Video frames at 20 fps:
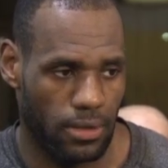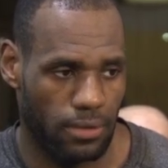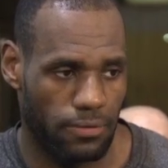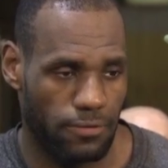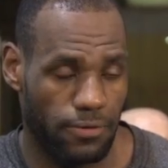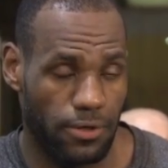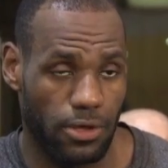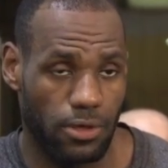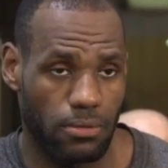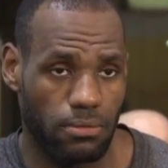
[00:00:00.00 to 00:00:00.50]

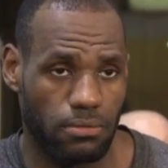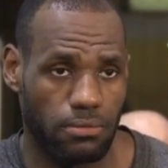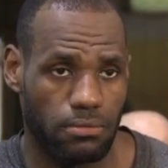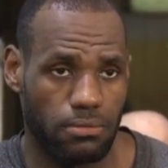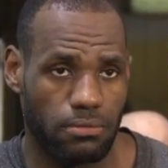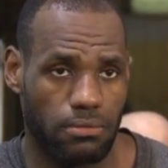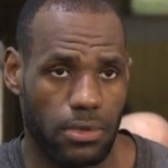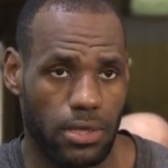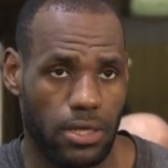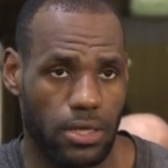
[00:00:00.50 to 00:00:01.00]
Film.
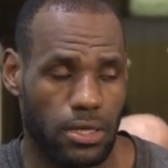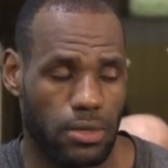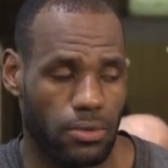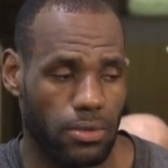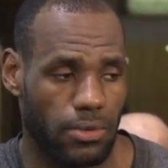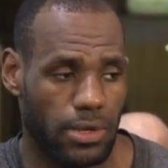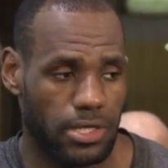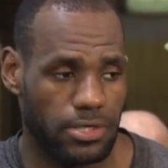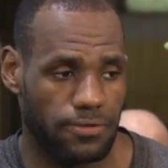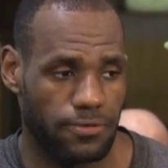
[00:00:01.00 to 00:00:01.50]

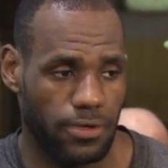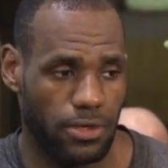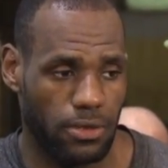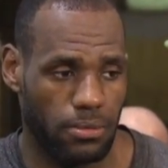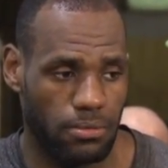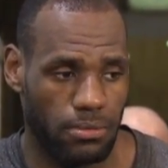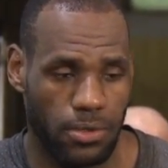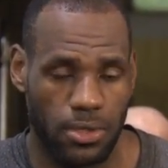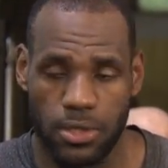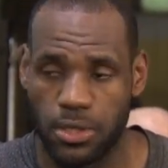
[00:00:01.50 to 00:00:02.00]
We watch
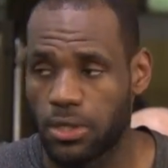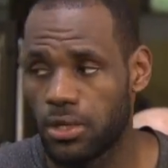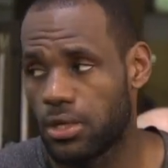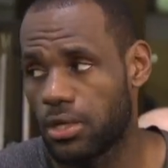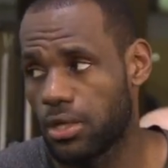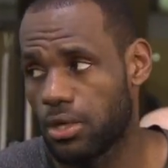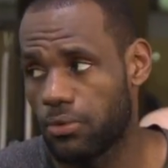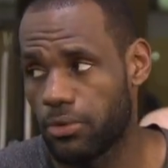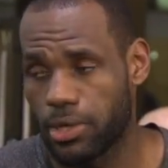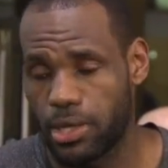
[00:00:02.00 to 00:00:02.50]
film.
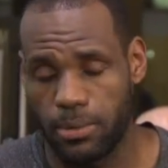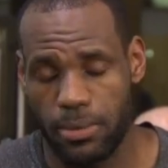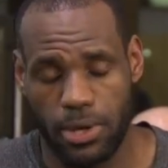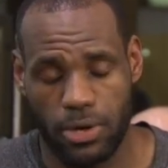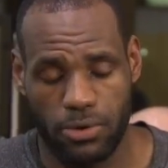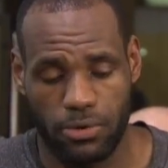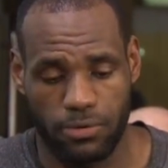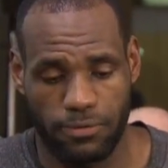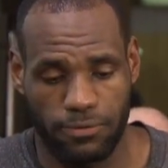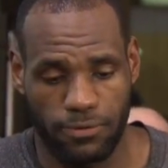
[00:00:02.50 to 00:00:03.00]
And we come
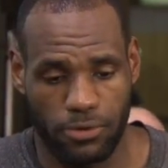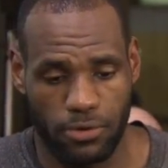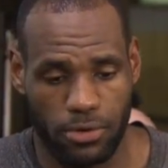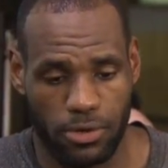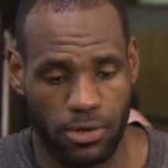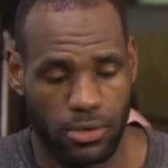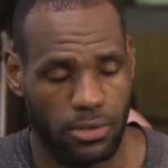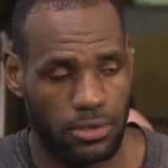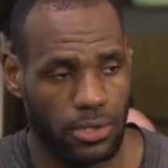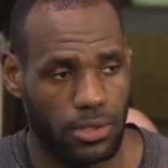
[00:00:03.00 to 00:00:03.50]
out on the
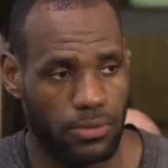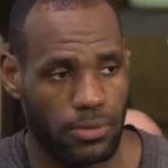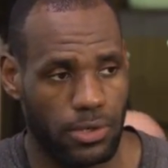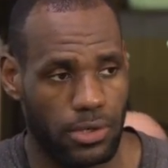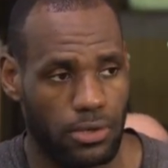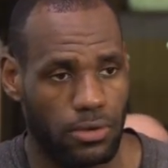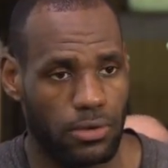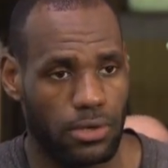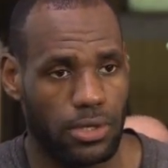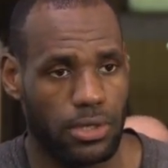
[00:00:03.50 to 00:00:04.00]
floor and we
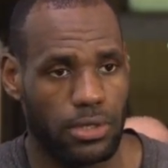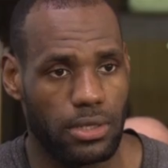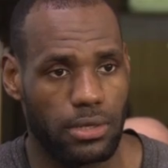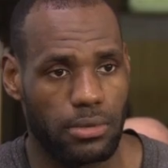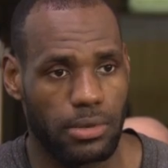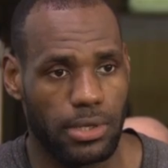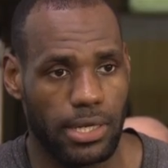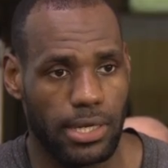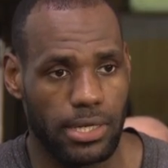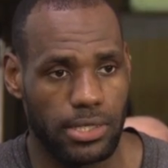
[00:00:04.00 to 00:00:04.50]
do it
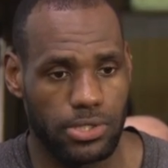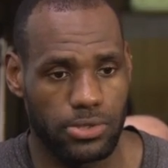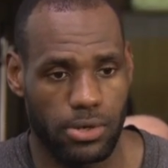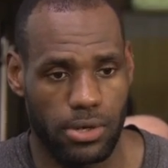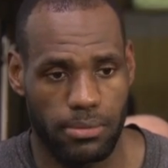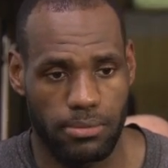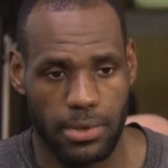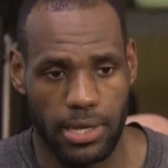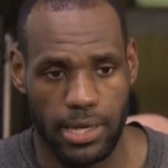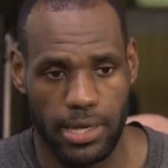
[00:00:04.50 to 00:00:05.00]
and we get into
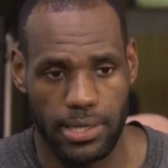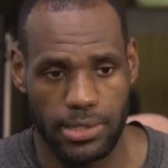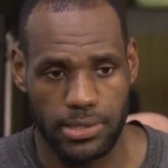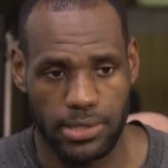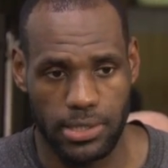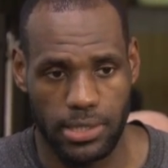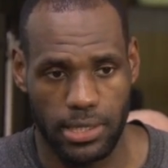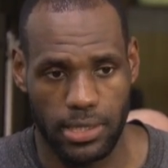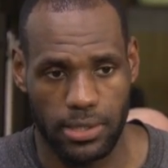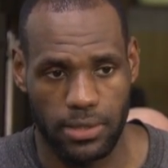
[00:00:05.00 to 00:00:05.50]
our minds
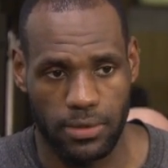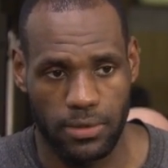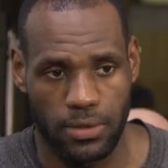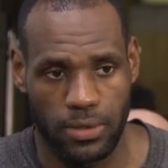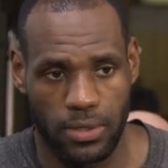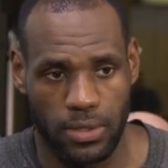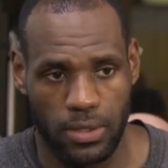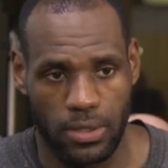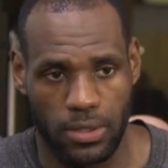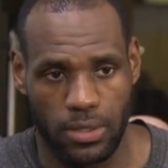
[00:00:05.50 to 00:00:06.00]
and then
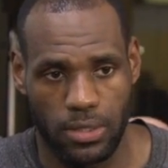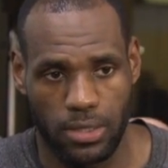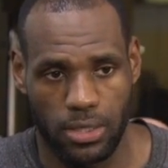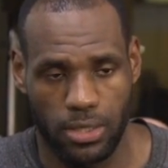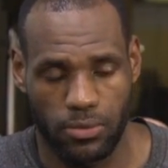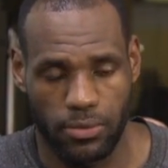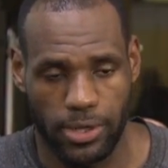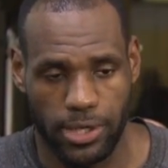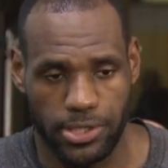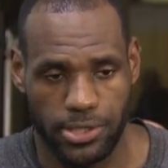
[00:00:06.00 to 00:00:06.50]

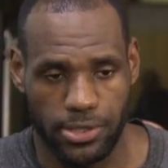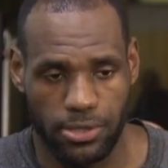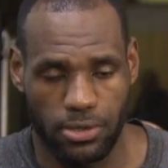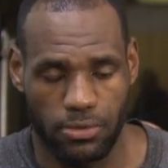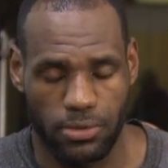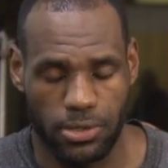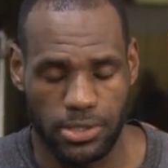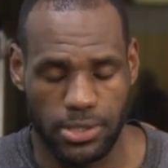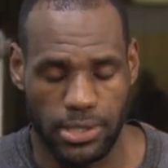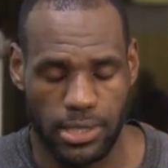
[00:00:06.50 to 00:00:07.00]
we execute
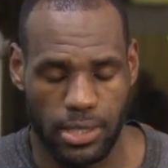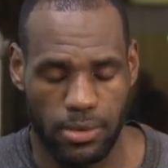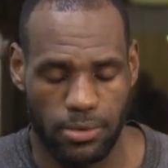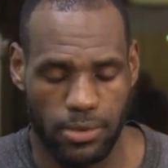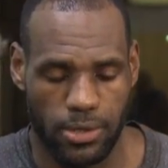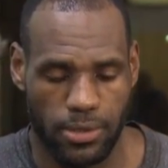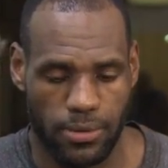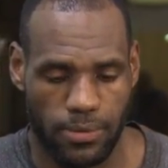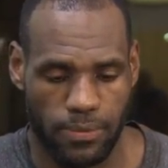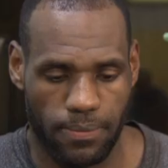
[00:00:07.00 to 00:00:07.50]
it once the
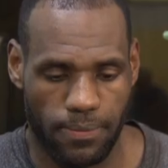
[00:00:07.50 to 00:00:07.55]
game here.